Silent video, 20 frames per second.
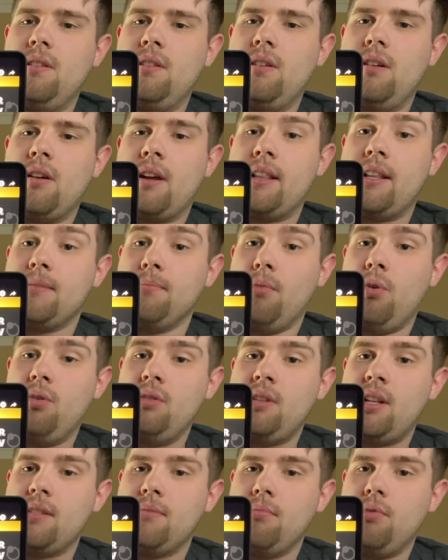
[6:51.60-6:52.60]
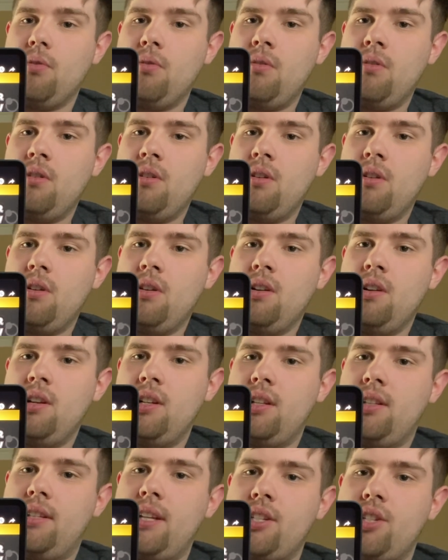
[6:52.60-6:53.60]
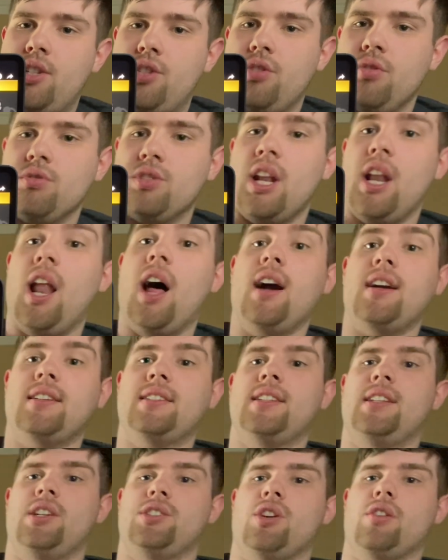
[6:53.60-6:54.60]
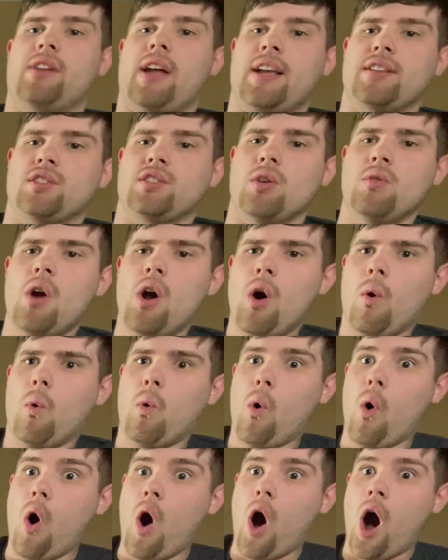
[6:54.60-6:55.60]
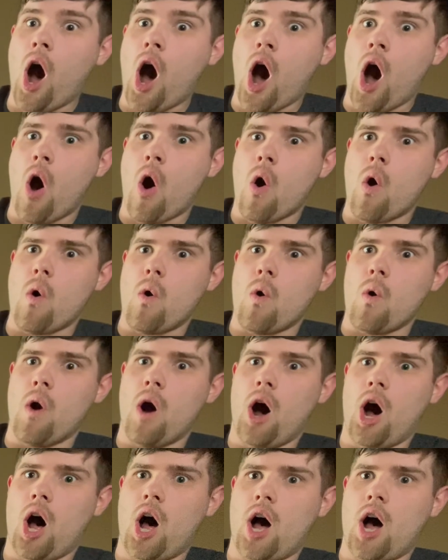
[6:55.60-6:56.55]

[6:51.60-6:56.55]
Okay, there's more, there's more. Digital Deluxe Edition. Okay, so, whoa!